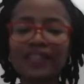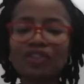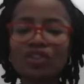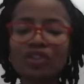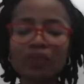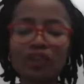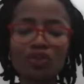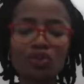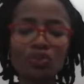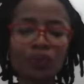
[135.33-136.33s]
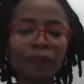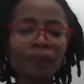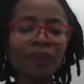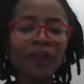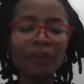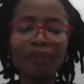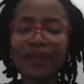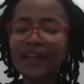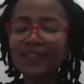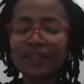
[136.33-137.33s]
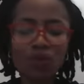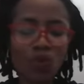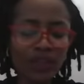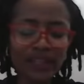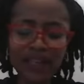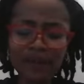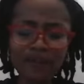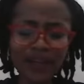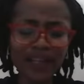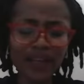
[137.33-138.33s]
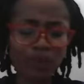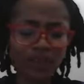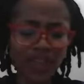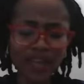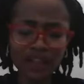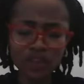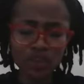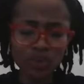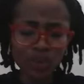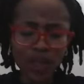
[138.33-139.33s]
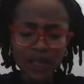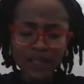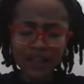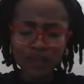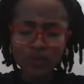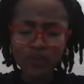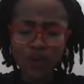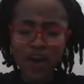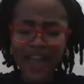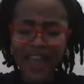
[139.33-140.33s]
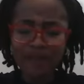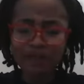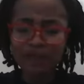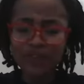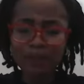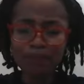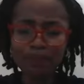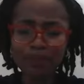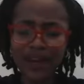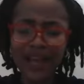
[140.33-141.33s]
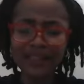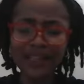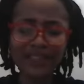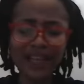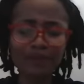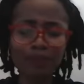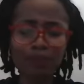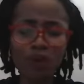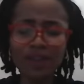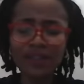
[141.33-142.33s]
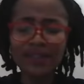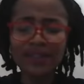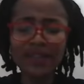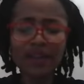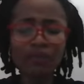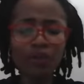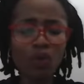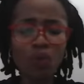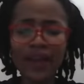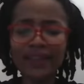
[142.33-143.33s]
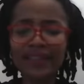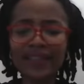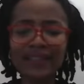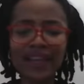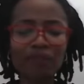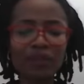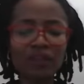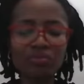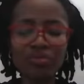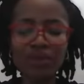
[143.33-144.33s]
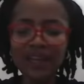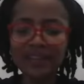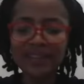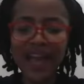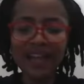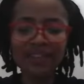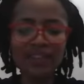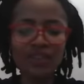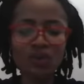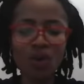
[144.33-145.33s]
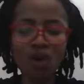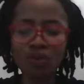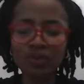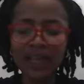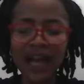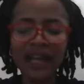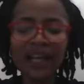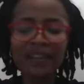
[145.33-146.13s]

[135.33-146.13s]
Let's just begin to bless his holy name. Father, we thank you. Thank you for every prayer that points, requests that have been raised at this altar.